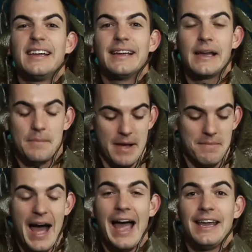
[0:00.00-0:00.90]
Yeah, I'm
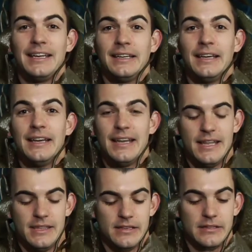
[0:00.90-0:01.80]
hiding
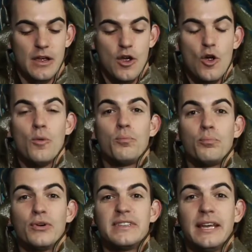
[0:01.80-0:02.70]
in this
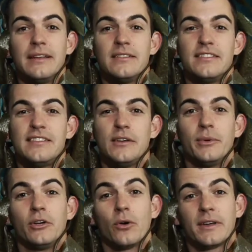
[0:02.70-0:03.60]
pretend
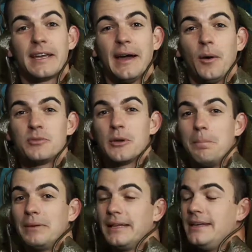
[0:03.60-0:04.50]
seaweed or kelp to
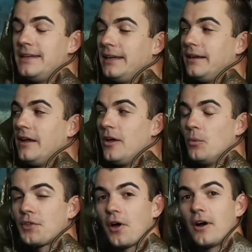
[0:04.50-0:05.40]
blend in
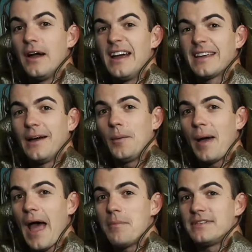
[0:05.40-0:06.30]
with our kelp
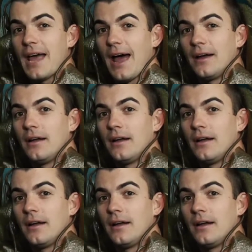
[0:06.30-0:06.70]
habitat.